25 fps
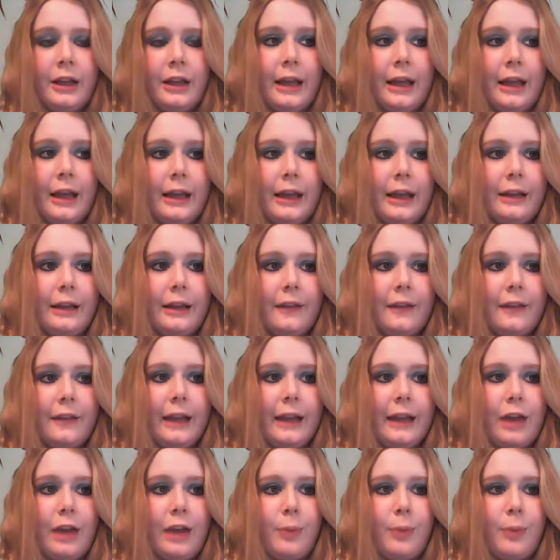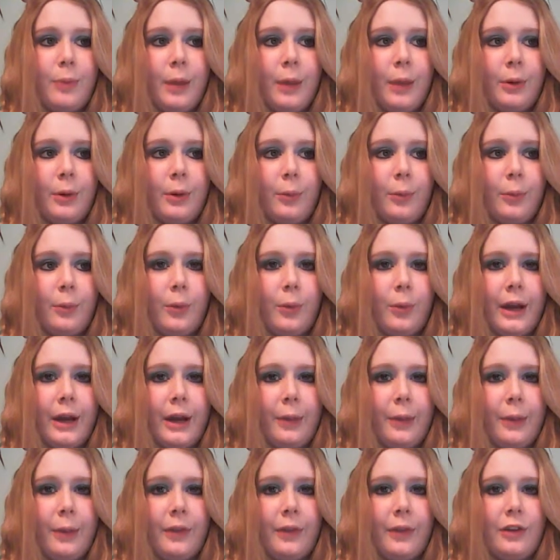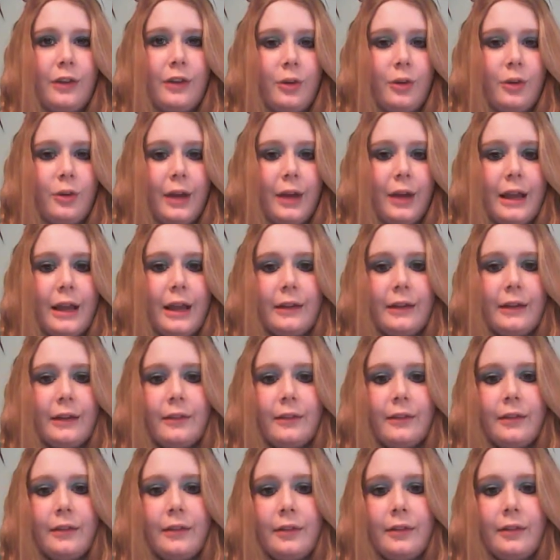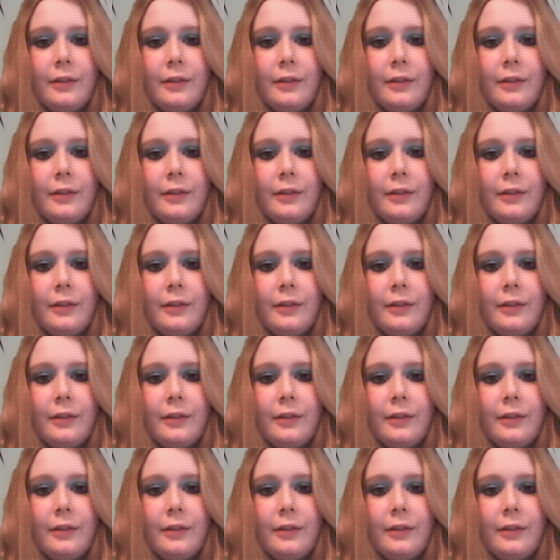And the gas pain went away within 2 days.